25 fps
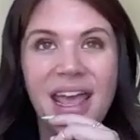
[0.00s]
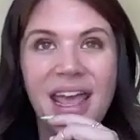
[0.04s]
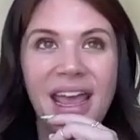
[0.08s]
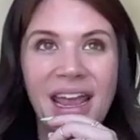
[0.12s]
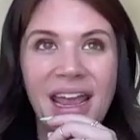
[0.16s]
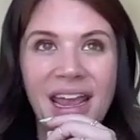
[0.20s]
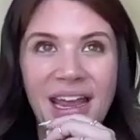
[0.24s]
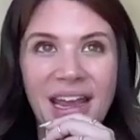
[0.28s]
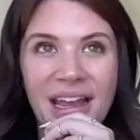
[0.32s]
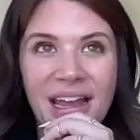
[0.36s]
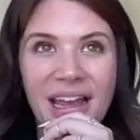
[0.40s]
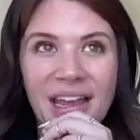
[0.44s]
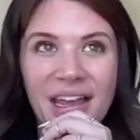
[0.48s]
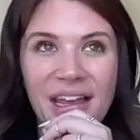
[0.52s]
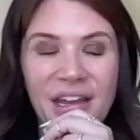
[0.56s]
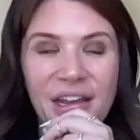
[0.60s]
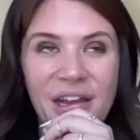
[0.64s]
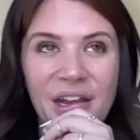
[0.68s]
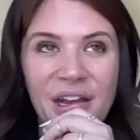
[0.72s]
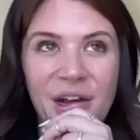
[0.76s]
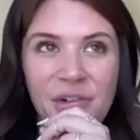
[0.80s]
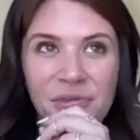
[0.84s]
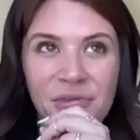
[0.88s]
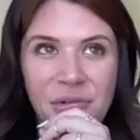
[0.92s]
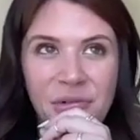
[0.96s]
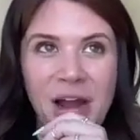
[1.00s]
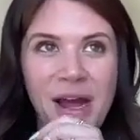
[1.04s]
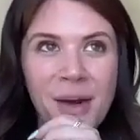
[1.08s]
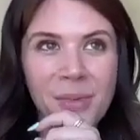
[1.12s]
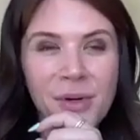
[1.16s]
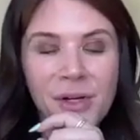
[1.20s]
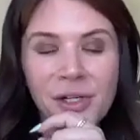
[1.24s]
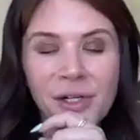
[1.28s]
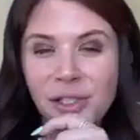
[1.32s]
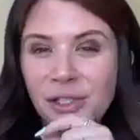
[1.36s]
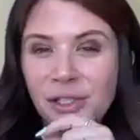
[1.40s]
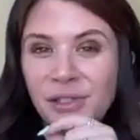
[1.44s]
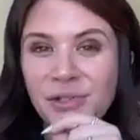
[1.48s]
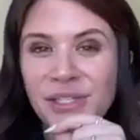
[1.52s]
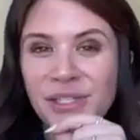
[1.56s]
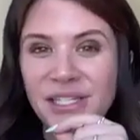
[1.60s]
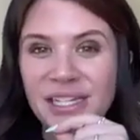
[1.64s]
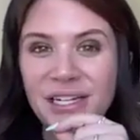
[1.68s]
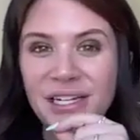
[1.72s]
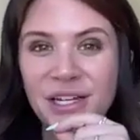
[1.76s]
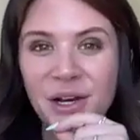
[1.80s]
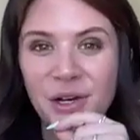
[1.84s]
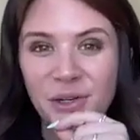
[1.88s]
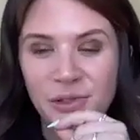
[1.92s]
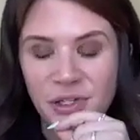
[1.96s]
And Robert
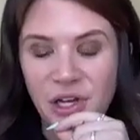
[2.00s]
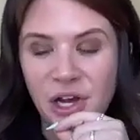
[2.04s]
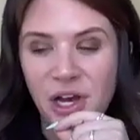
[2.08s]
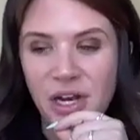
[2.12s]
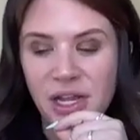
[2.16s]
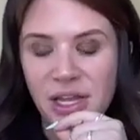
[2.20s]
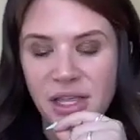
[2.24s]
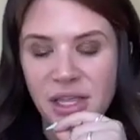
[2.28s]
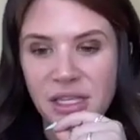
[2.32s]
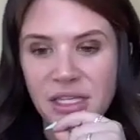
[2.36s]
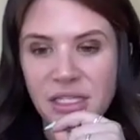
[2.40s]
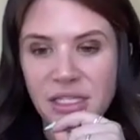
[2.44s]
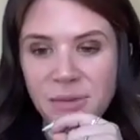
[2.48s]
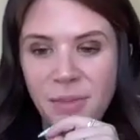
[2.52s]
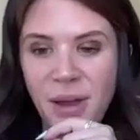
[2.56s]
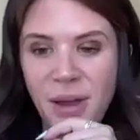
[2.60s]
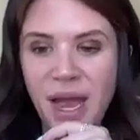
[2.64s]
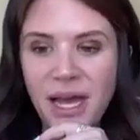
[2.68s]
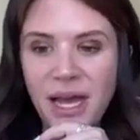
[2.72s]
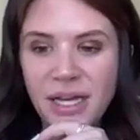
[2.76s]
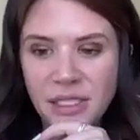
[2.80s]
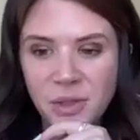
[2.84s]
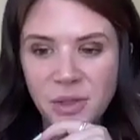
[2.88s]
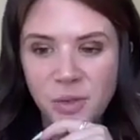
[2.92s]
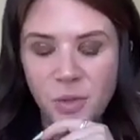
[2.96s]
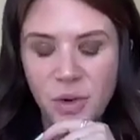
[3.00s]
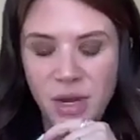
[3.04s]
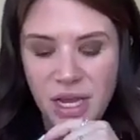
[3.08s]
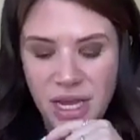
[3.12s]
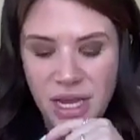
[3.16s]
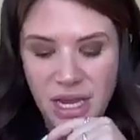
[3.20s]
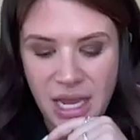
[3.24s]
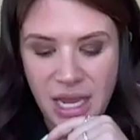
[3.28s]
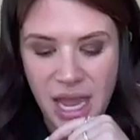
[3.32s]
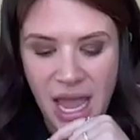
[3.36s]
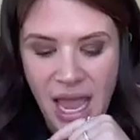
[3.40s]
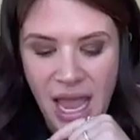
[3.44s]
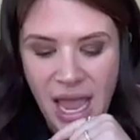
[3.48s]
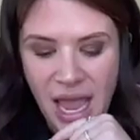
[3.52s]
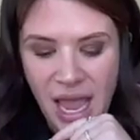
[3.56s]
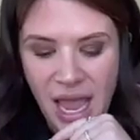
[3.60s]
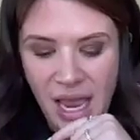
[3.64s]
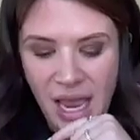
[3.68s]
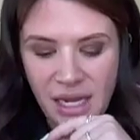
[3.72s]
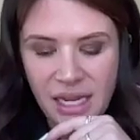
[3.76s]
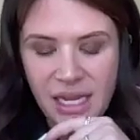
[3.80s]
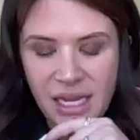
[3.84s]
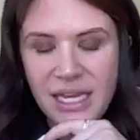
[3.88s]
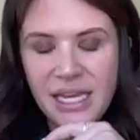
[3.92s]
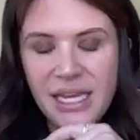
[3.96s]
Lucido's on it this past week.
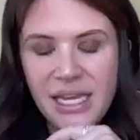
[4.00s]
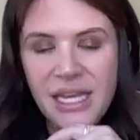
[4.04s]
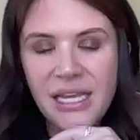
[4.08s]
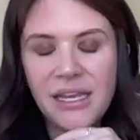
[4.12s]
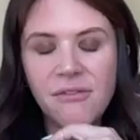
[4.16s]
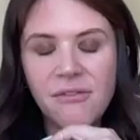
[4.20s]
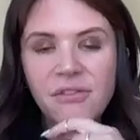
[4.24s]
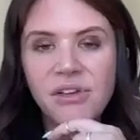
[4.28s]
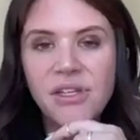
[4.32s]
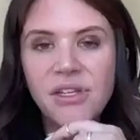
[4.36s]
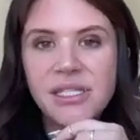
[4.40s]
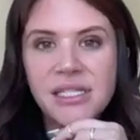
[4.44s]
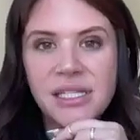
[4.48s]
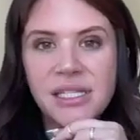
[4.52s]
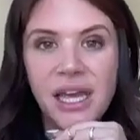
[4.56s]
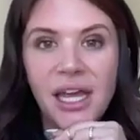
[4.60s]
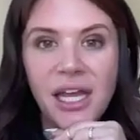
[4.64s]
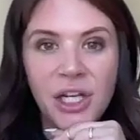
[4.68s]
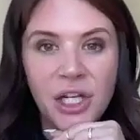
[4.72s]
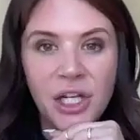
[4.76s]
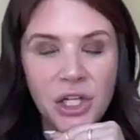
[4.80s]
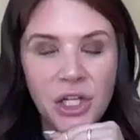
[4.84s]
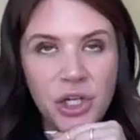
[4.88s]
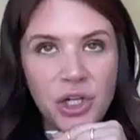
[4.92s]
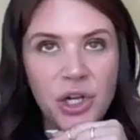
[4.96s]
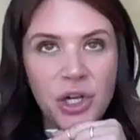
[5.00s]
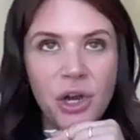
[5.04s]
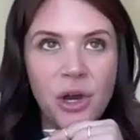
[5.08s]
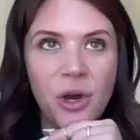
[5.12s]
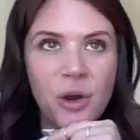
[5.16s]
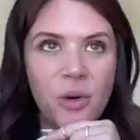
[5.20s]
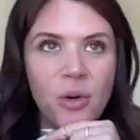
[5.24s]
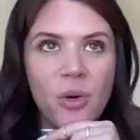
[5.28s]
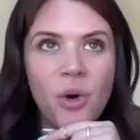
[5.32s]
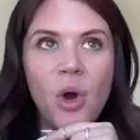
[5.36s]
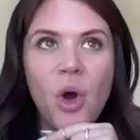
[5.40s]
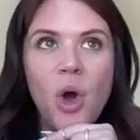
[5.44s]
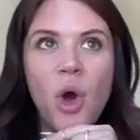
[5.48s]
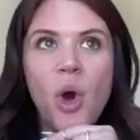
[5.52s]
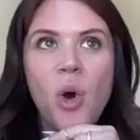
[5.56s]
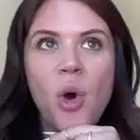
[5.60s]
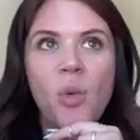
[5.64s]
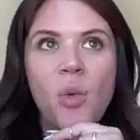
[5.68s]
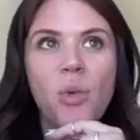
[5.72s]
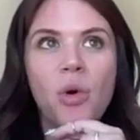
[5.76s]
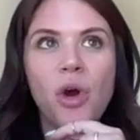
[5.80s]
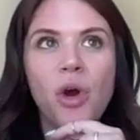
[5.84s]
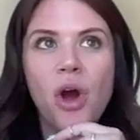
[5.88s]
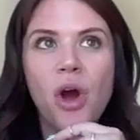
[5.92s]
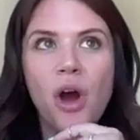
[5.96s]
And he even said, you know,
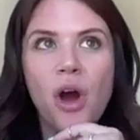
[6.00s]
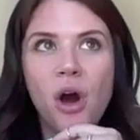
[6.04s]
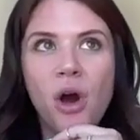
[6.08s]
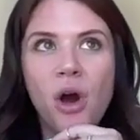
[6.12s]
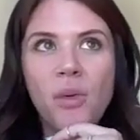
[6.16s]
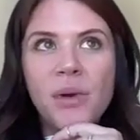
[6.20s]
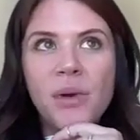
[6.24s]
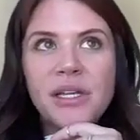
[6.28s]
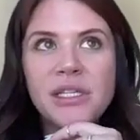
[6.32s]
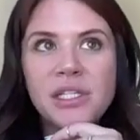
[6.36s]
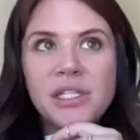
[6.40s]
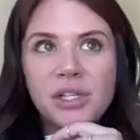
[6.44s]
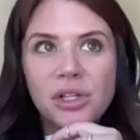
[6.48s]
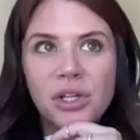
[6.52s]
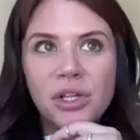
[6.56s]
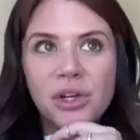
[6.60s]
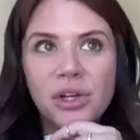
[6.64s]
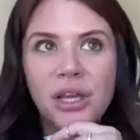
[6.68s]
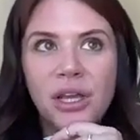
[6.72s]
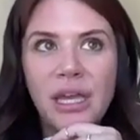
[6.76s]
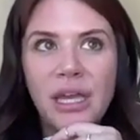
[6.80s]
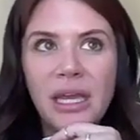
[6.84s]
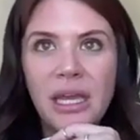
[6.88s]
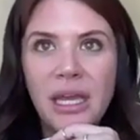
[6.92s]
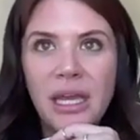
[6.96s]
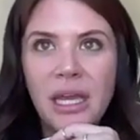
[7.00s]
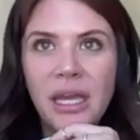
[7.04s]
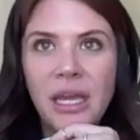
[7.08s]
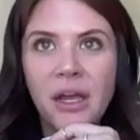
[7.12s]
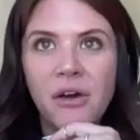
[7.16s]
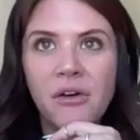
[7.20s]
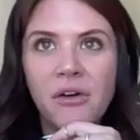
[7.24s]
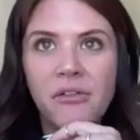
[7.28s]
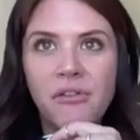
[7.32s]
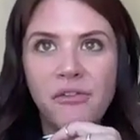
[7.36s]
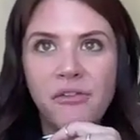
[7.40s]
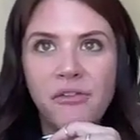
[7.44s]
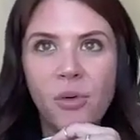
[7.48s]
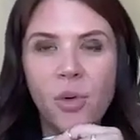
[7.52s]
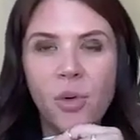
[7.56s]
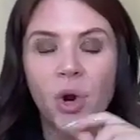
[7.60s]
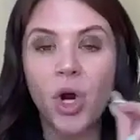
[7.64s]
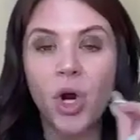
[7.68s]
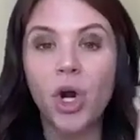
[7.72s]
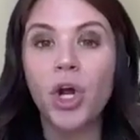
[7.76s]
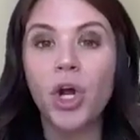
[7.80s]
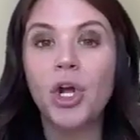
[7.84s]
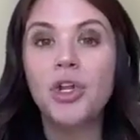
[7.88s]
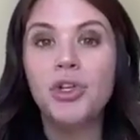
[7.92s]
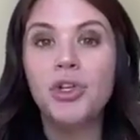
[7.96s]
we're always looking
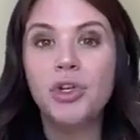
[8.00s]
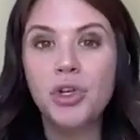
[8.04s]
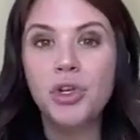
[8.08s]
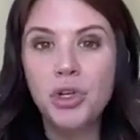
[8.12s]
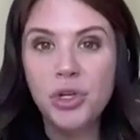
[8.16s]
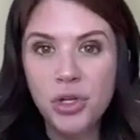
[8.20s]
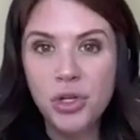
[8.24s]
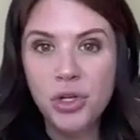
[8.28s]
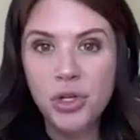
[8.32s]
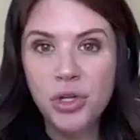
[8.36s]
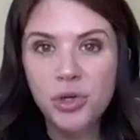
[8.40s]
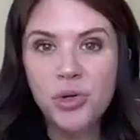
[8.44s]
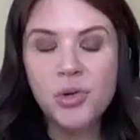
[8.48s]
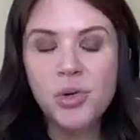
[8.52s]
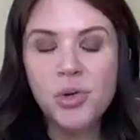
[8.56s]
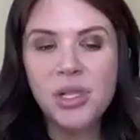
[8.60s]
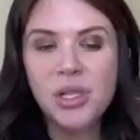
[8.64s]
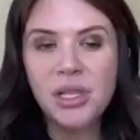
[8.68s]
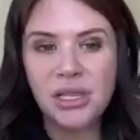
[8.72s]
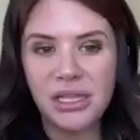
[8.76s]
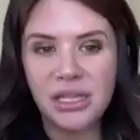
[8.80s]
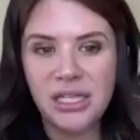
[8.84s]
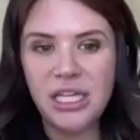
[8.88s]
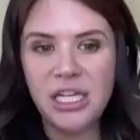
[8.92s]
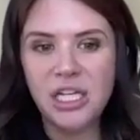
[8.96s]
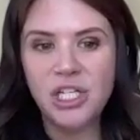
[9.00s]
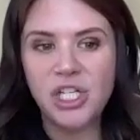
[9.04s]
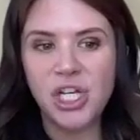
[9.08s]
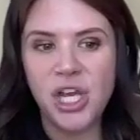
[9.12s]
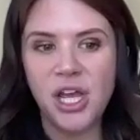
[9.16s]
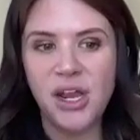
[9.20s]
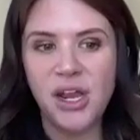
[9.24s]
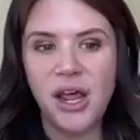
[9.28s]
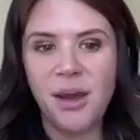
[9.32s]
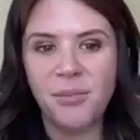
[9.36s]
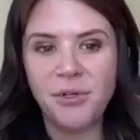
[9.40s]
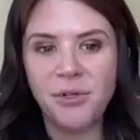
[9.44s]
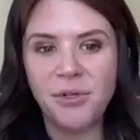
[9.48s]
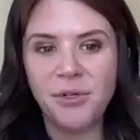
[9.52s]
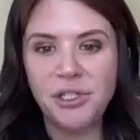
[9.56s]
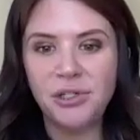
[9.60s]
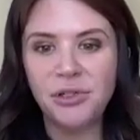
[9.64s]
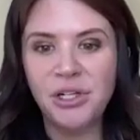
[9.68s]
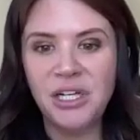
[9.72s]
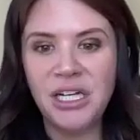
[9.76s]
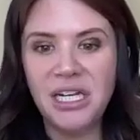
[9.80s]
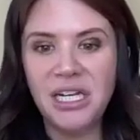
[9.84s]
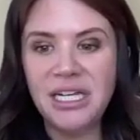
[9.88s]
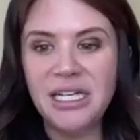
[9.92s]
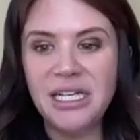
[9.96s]
for new lead gen
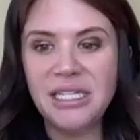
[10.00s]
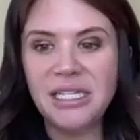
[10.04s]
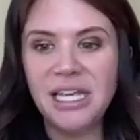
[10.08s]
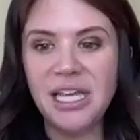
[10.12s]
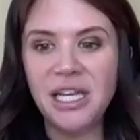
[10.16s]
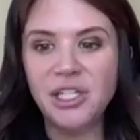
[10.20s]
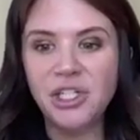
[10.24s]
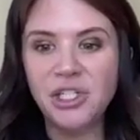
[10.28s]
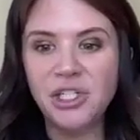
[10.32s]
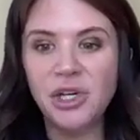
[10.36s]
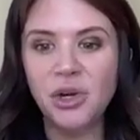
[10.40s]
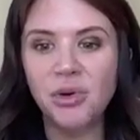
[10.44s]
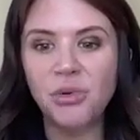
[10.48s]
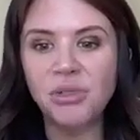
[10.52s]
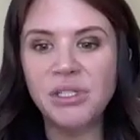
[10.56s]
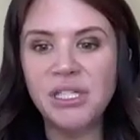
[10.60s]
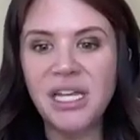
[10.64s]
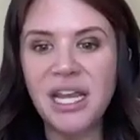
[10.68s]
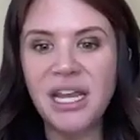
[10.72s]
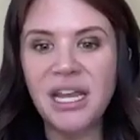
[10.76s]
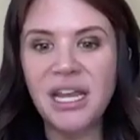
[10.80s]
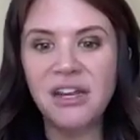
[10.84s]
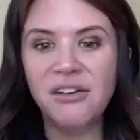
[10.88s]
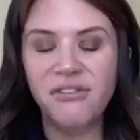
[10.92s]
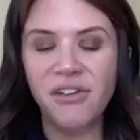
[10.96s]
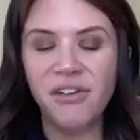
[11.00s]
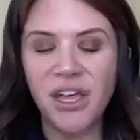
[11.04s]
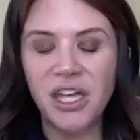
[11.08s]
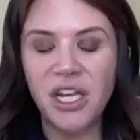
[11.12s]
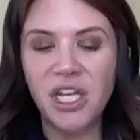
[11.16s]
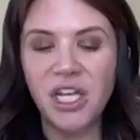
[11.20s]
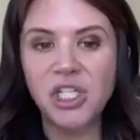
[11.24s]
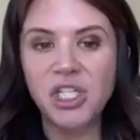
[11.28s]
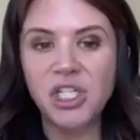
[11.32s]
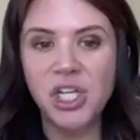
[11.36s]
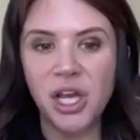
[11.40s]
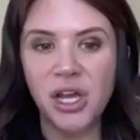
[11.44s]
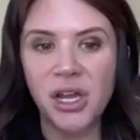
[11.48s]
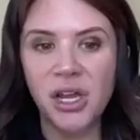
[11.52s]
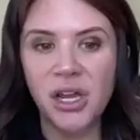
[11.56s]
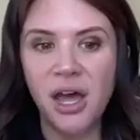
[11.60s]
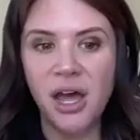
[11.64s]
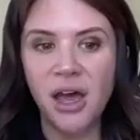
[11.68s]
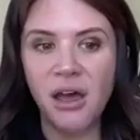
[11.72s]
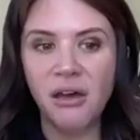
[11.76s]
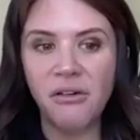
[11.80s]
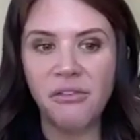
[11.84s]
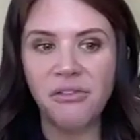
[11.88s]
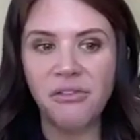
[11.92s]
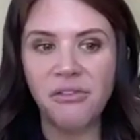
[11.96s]
opportunities and don't take advantage
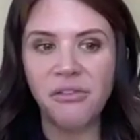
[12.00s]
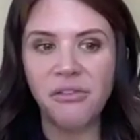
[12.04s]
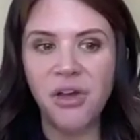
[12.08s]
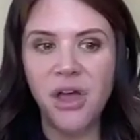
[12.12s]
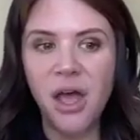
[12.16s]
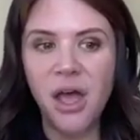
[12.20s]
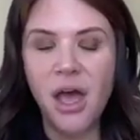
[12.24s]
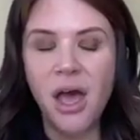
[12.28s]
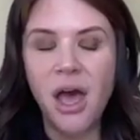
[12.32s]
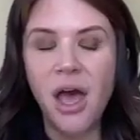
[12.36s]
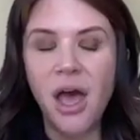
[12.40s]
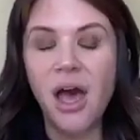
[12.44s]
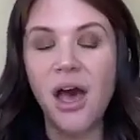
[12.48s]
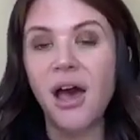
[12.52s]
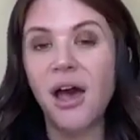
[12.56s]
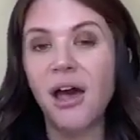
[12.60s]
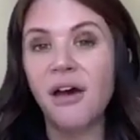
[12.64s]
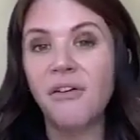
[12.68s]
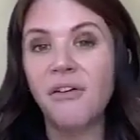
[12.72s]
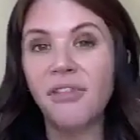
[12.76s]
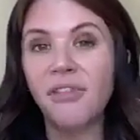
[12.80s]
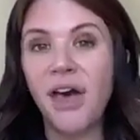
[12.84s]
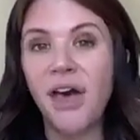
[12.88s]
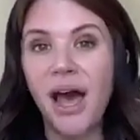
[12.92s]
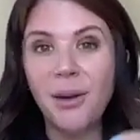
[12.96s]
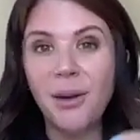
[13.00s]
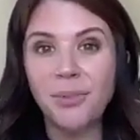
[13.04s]
enough of the